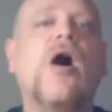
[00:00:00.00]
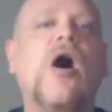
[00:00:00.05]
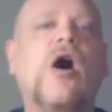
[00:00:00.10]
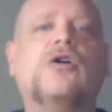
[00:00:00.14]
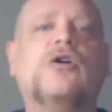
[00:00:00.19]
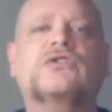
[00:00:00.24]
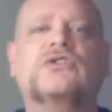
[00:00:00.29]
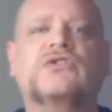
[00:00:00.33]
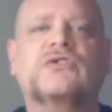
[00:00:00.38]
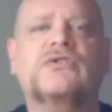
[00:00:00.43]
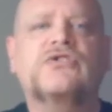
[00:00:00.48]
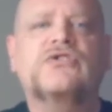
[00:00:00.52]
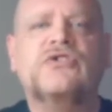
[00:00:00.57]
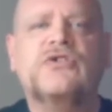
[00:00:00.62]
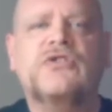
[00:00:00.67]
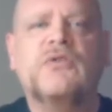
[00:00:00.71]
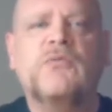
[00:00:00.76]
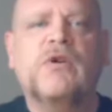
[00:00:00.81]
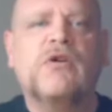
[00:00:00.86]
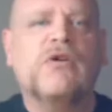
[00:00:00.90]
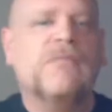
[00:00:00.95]
all to ensure
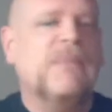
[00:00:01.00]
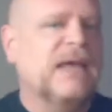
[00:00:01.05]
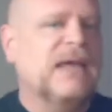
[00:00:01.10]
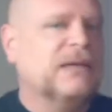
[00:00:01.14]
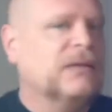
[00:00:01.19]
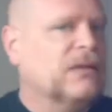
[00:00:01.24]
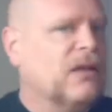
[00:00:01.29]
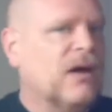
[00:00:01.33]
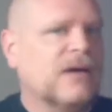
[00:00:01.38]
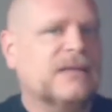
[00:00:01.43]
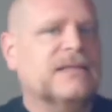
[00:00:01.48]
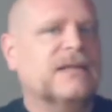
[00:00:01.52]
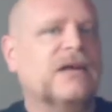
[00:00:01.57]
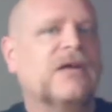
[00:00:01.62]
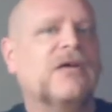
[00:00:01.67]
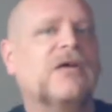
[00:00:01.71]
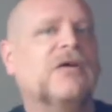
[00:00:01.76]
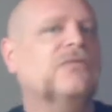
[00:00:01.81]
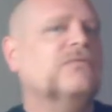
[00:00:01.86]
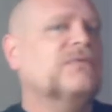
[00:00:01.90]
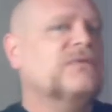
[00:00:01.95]
that we remain locked in
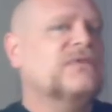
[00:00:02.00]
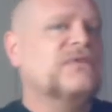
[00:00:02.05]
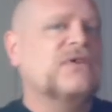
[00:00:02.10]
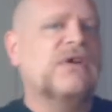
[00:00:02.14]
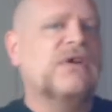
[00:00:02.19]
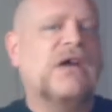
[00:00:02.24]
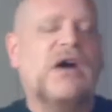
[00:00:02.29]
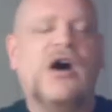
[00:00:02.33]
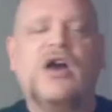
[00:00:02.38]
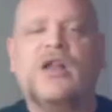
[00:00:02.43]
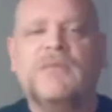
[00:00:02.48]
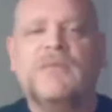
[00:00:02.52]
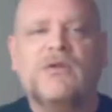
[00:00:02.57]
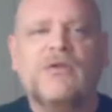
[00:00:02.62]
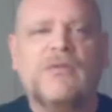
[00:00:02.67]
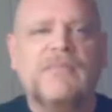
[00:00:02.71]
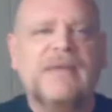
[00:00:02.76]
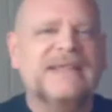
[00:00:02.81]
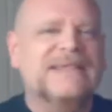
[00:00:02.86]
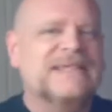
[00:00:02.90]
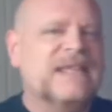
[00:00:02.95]
our homes, our economy
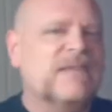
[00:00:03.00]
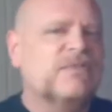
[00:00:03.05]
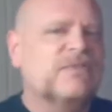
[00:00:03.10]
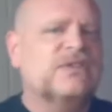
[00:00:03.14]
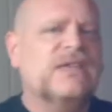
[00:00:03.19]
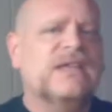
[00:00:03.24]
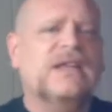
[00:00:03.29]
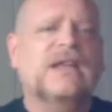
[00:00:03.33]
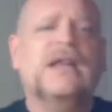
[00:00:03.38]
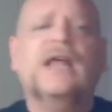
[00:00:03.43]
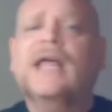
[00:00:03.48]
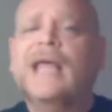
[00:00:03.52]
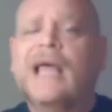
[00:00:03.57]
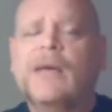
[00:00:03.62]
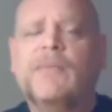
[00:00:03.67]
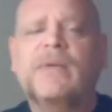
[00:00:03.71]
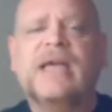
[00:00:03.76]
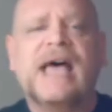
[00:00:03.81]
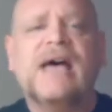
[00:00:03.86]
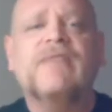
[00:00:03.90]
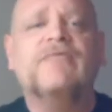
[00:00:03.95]
remains devastated,
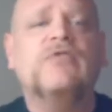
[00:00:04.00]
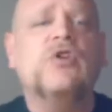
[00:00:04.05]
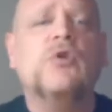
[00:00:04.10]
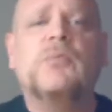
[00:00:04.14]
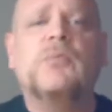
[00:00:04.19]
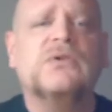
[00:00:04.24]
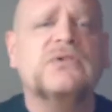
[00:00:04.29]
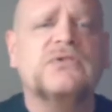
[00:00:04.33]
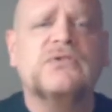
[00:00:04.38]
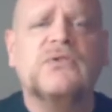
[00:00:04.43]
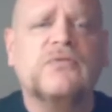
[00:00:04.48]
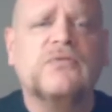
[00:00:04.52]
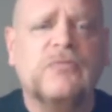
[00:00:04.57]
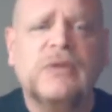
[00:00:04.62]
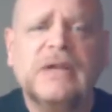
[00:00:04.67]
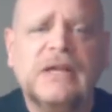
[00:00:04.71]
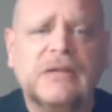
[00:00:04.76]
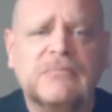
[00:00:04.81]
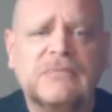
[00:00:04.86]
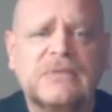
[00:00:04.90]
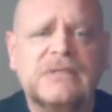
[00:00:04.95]
and we have no personal
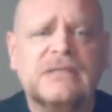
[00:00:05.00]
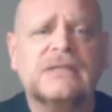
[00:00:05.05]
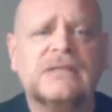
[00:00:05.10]
freedoms.